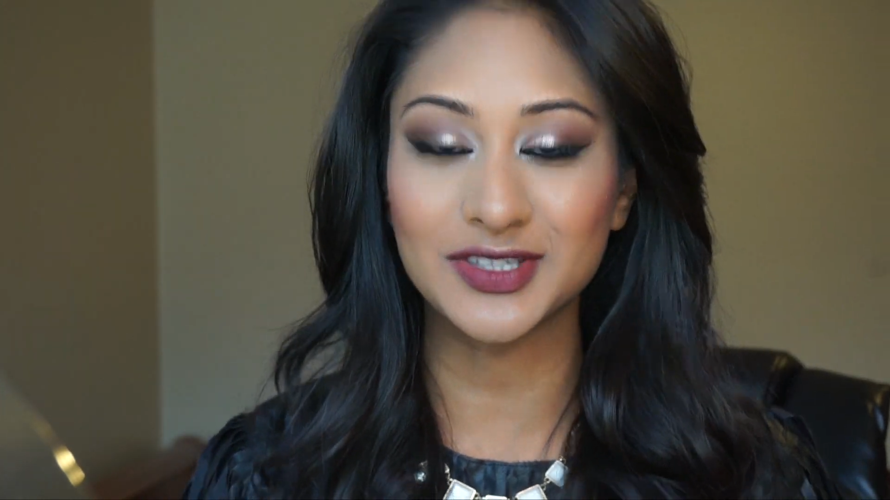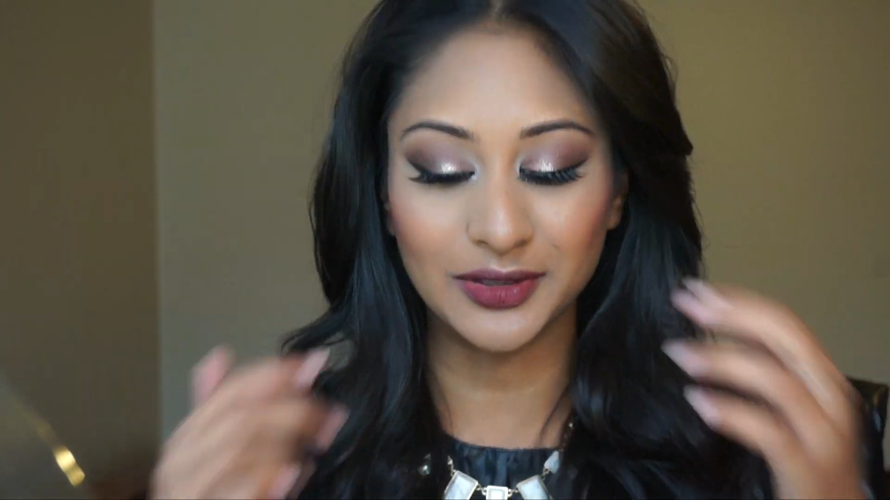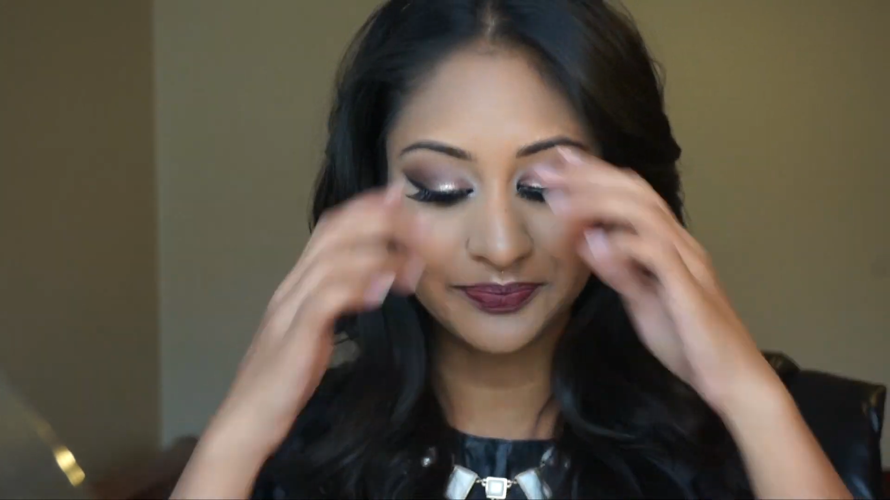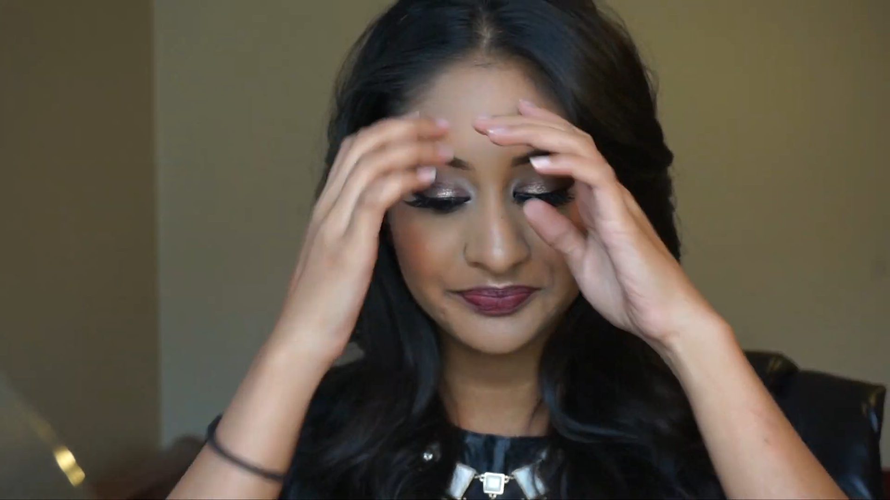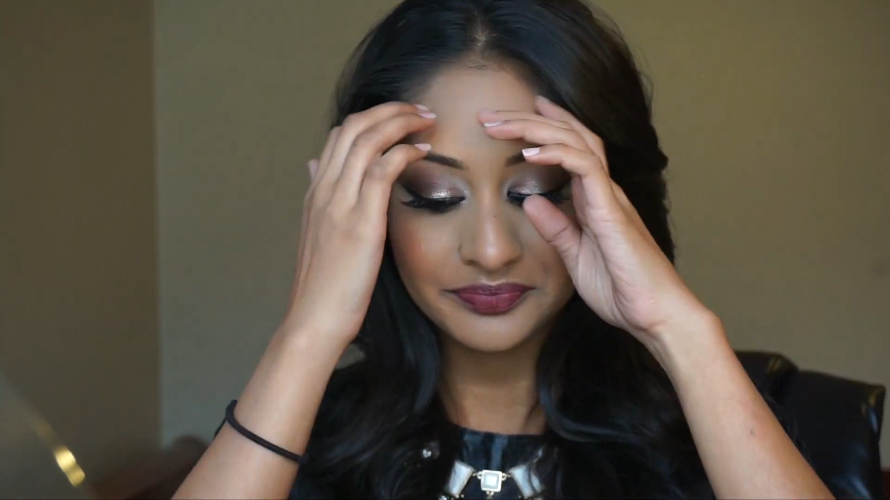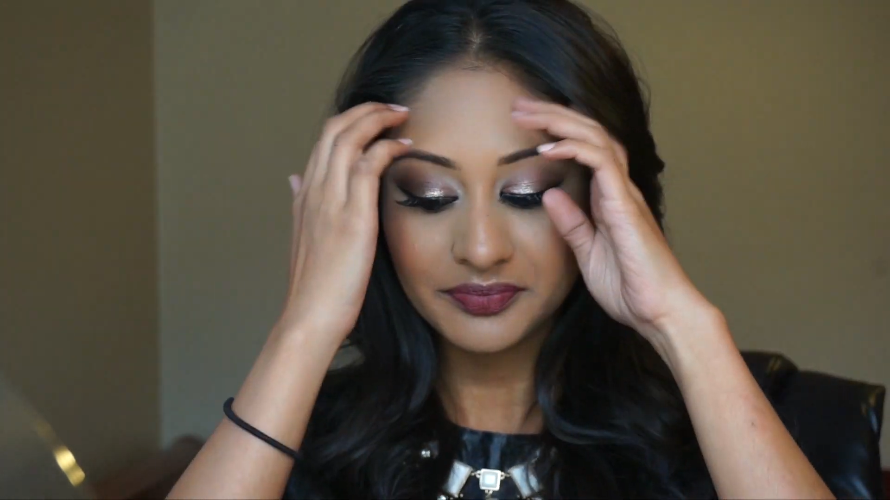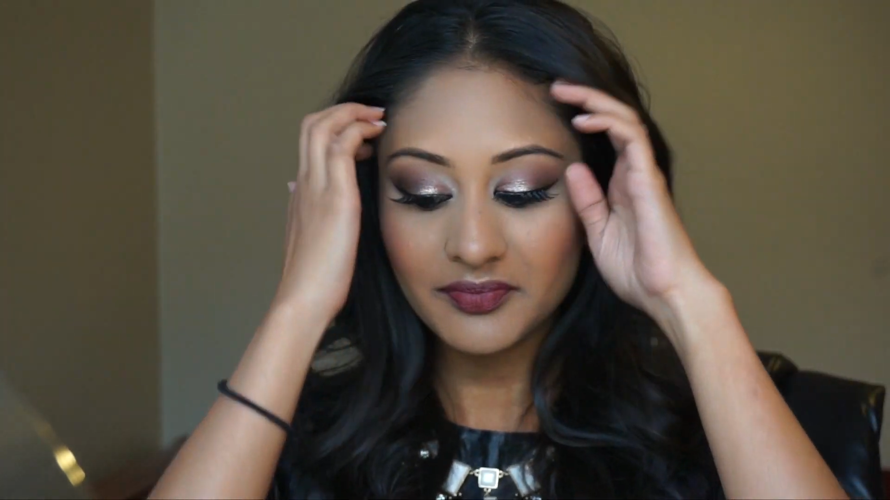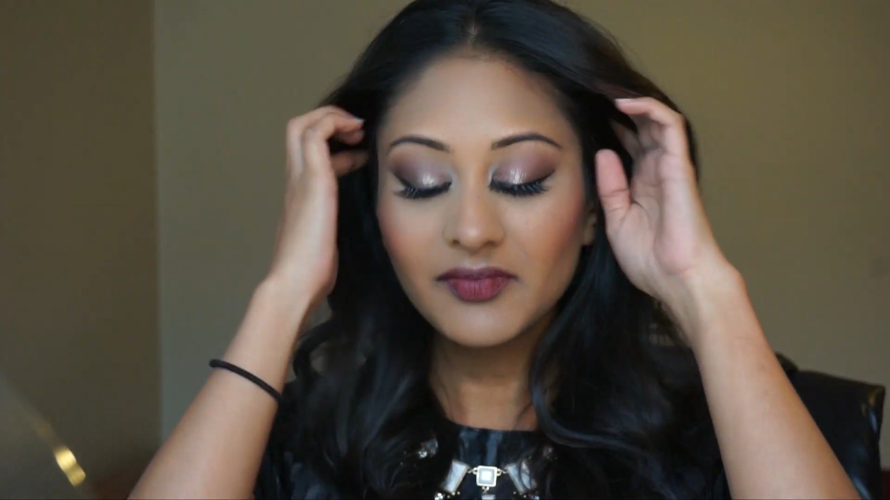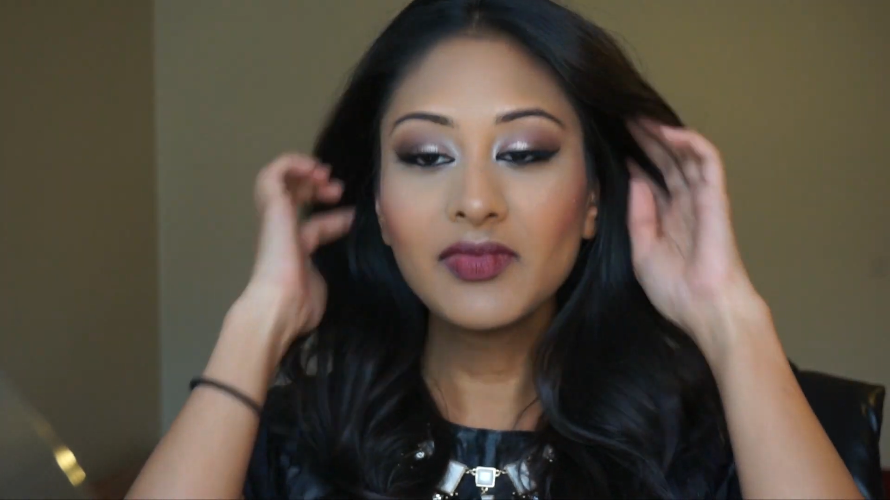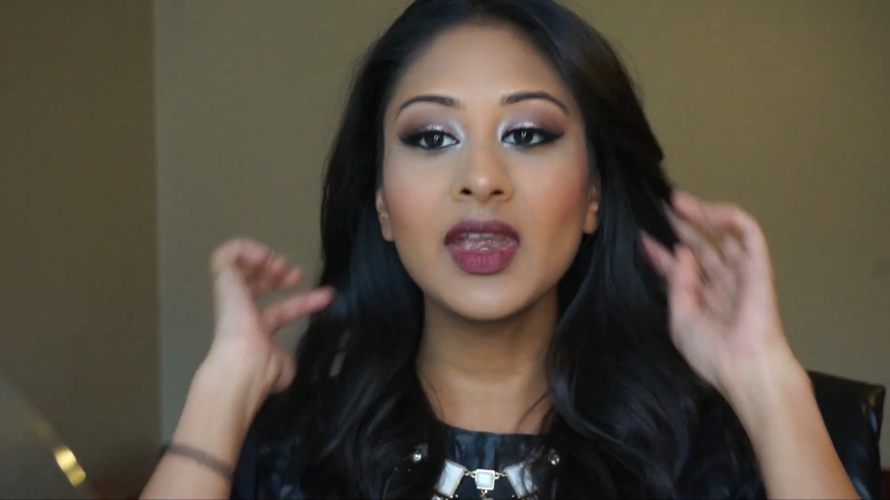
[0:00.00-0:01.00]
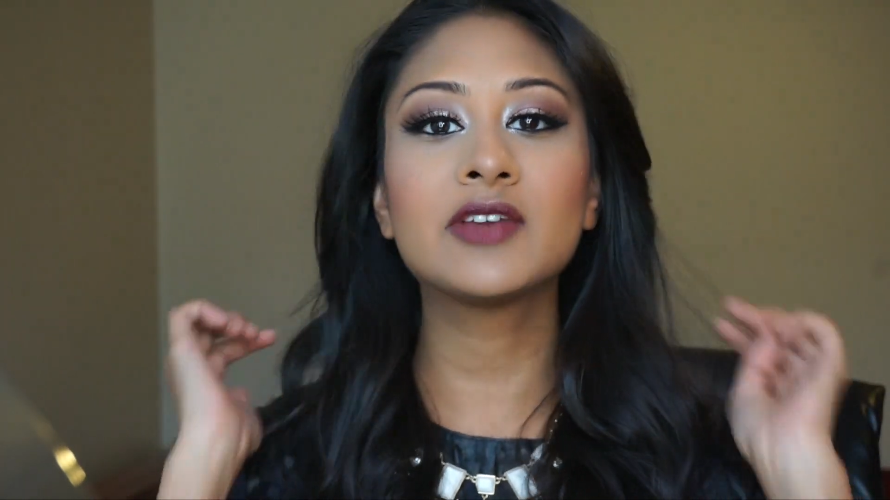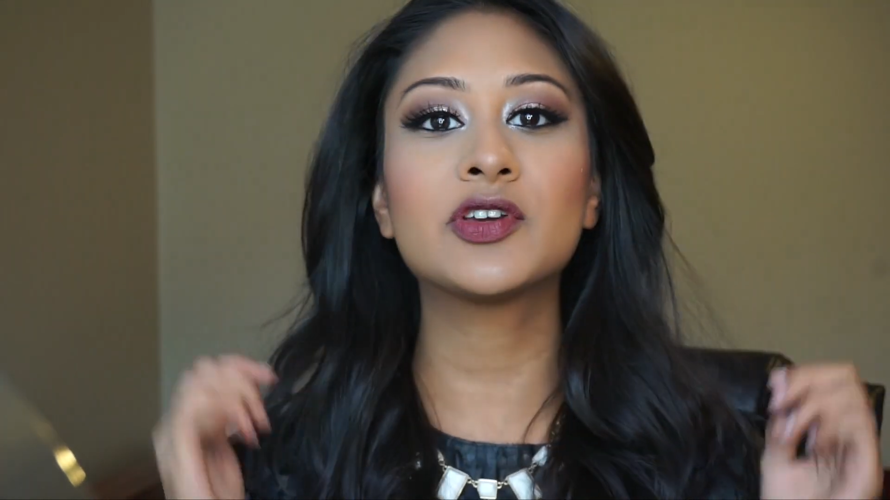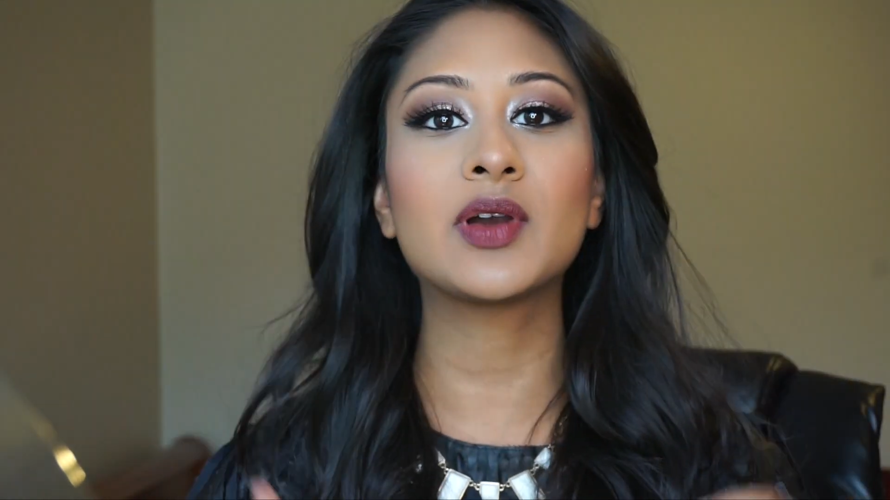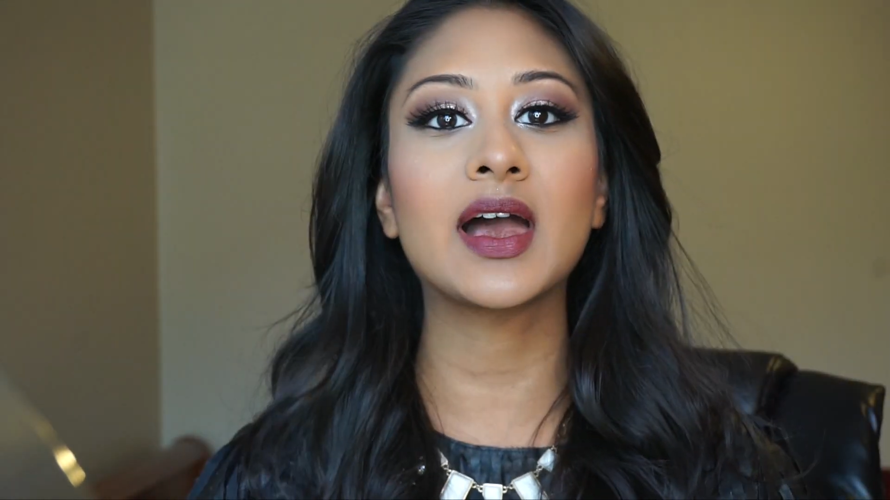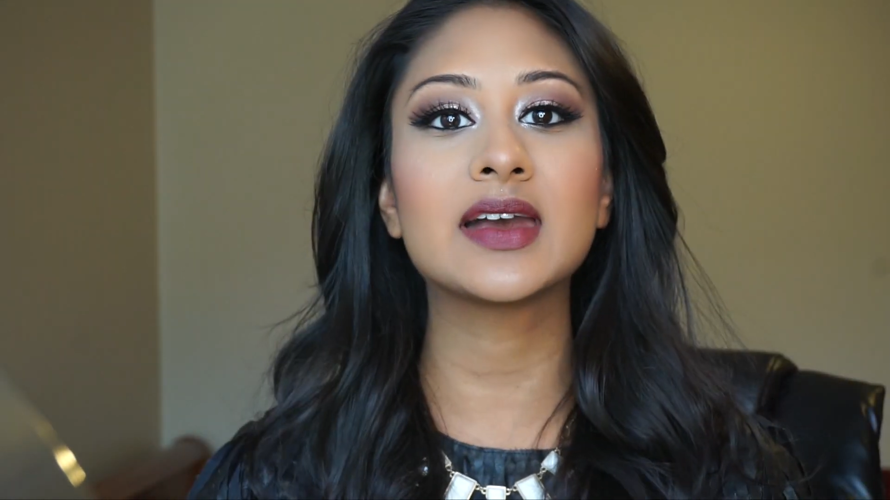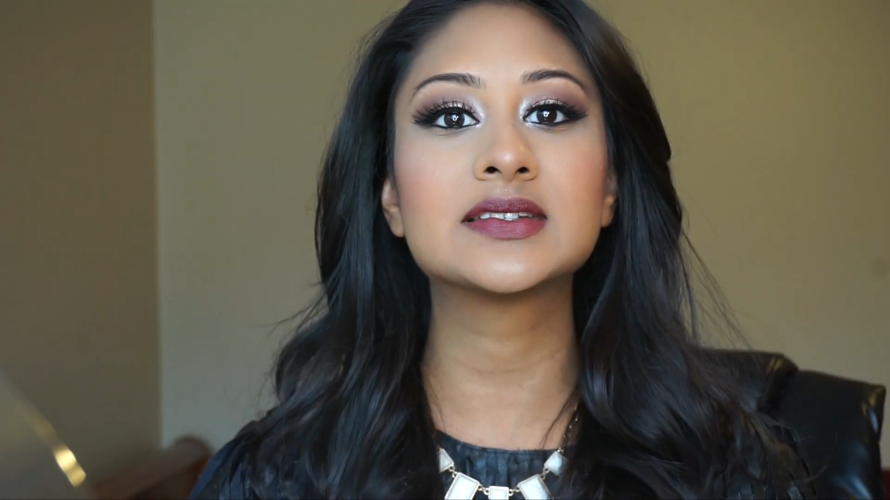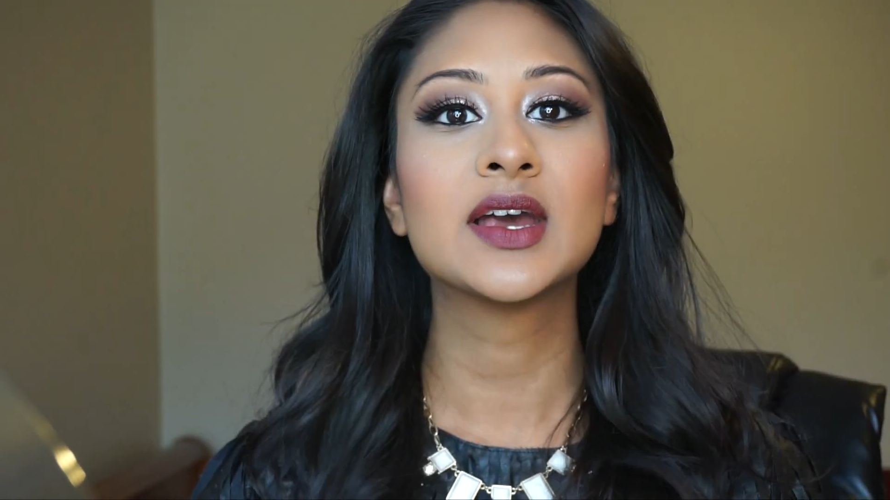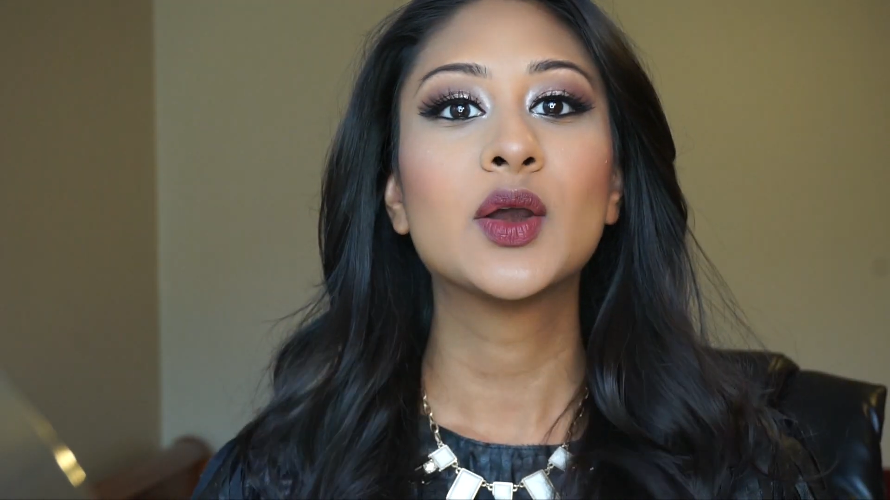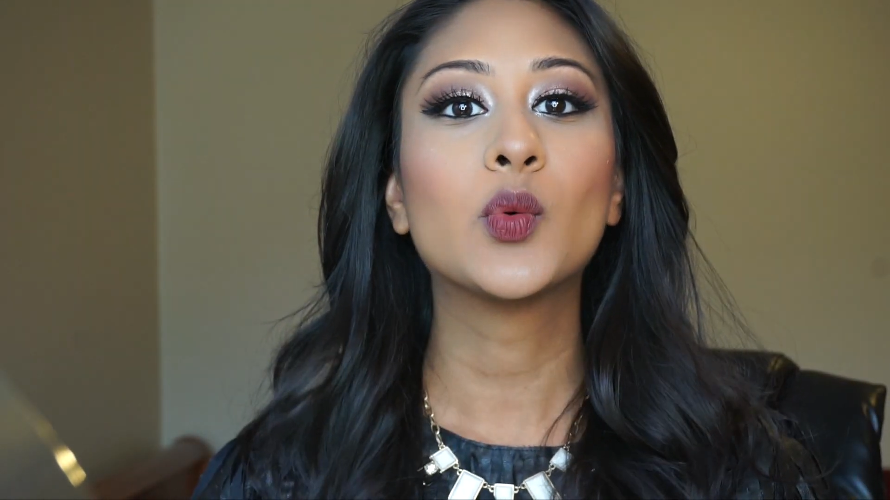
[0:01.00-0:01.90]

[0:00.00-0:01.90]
So if you guys